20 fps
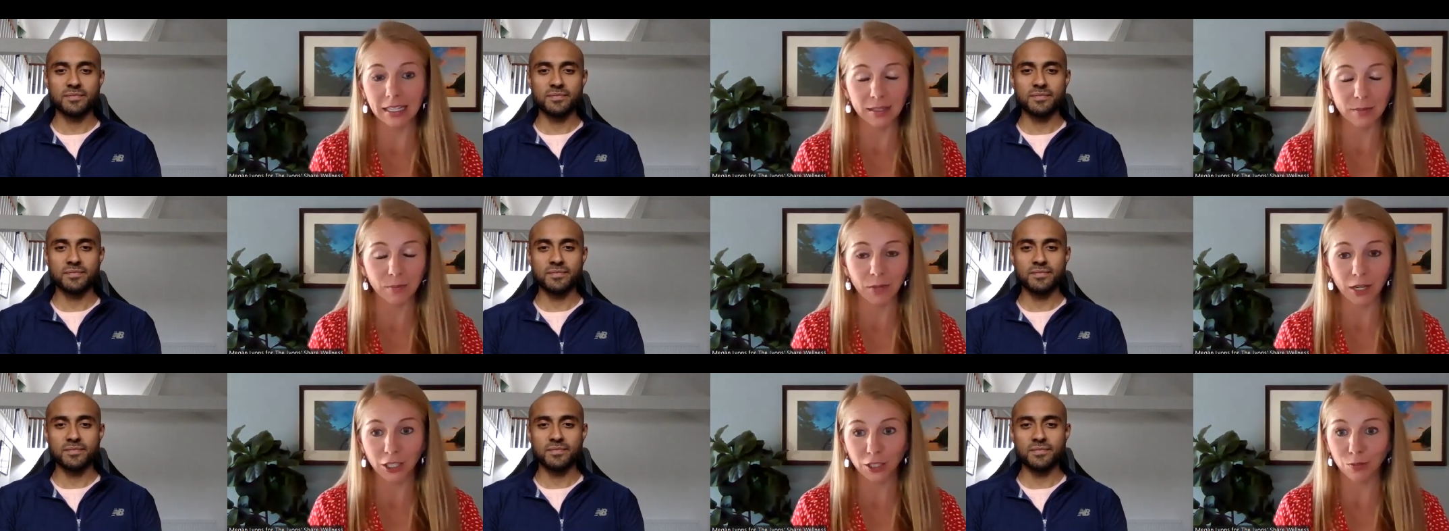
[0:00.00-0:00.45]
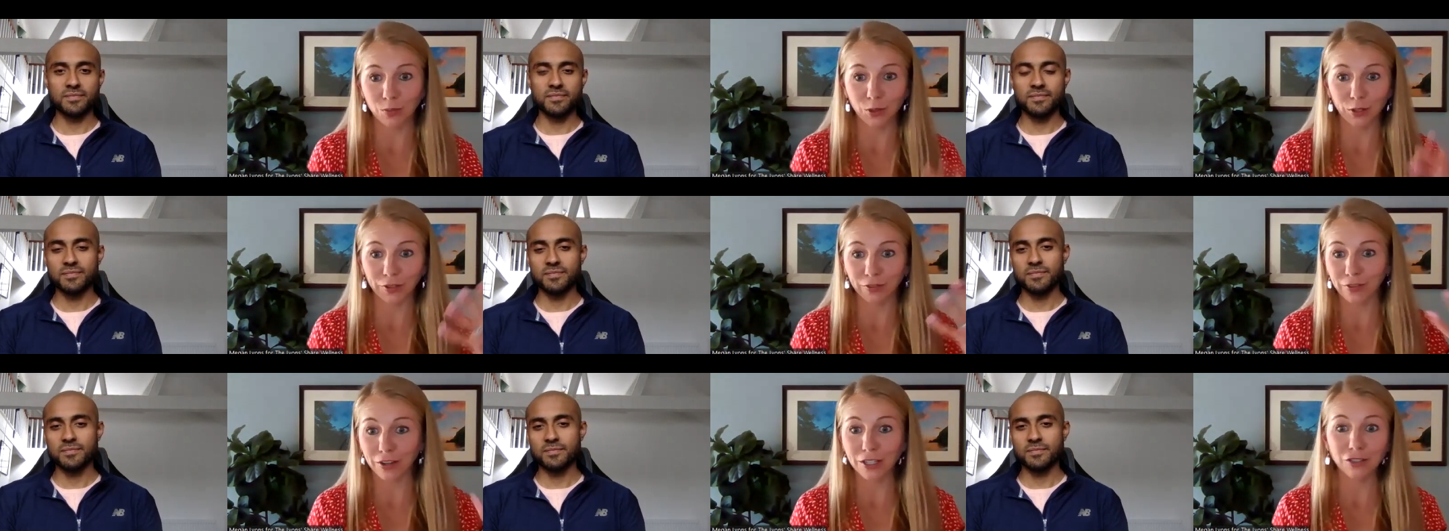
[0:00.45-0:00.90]
Speaker 1: he's much
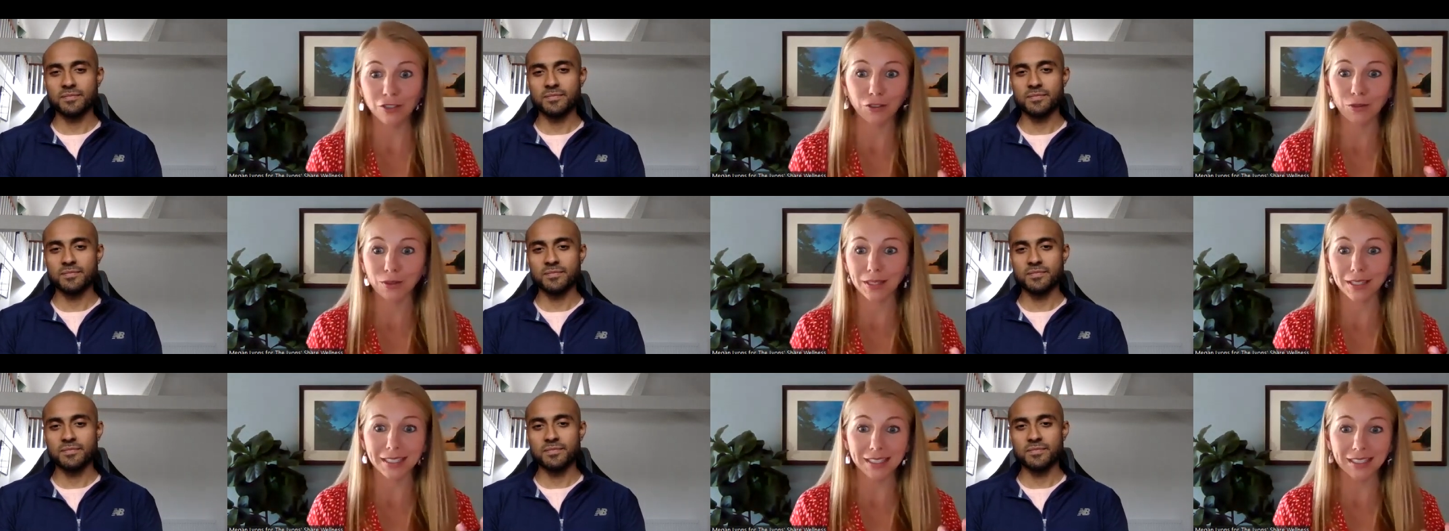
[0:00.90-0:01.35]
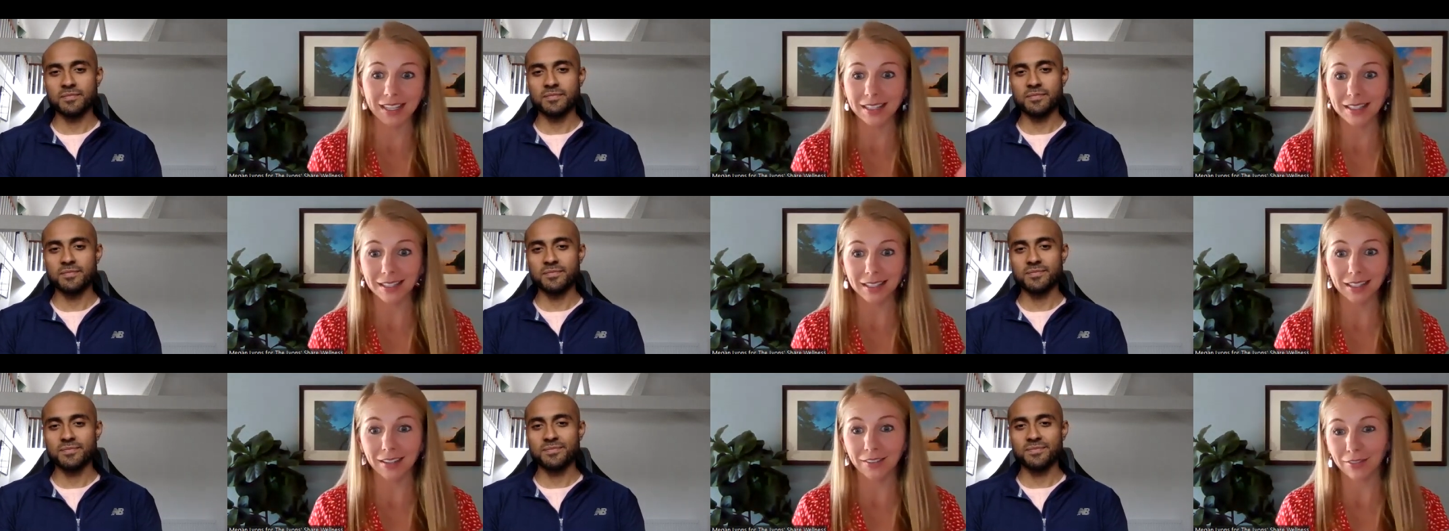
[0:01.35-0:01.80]
more visually
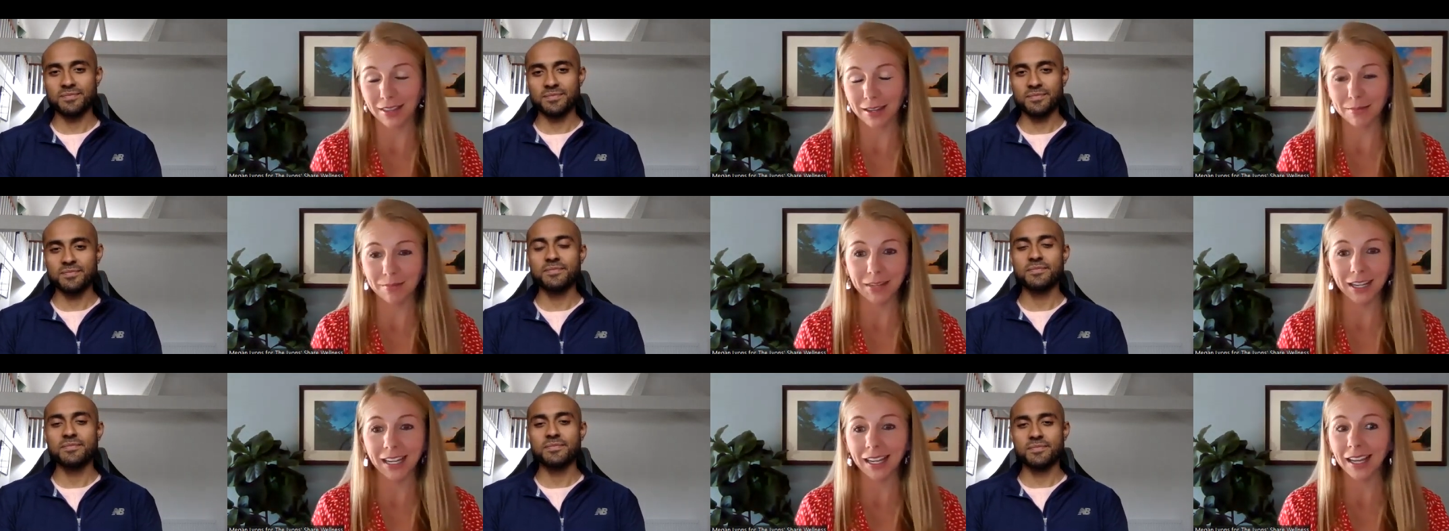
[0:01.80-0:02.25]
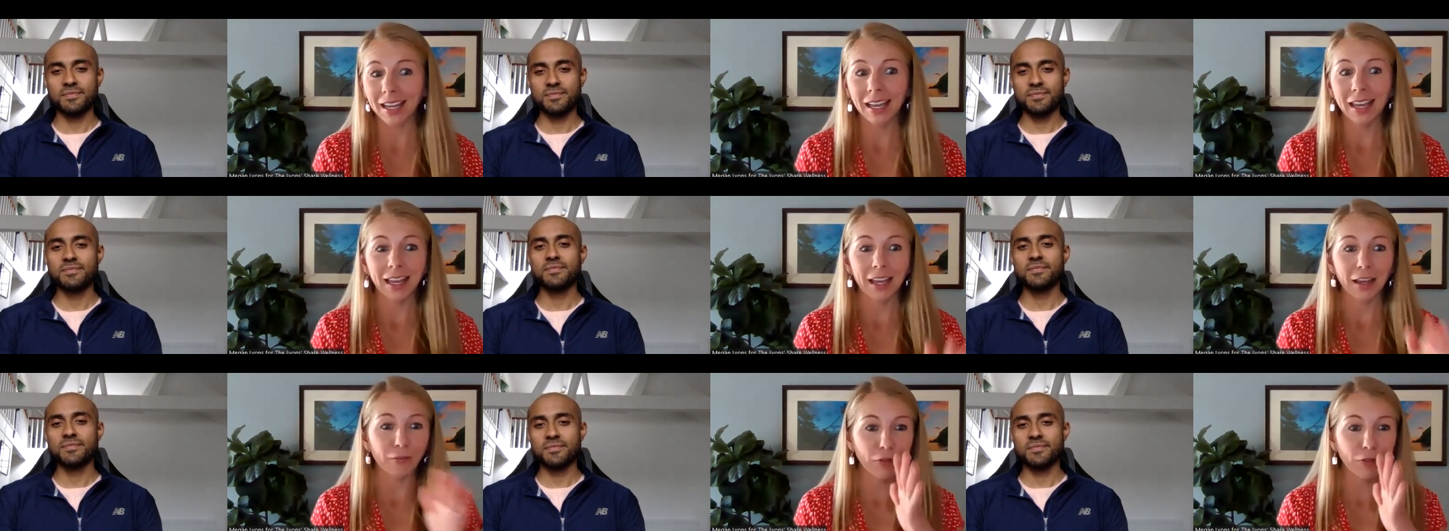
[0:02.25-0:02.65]
sensitive than me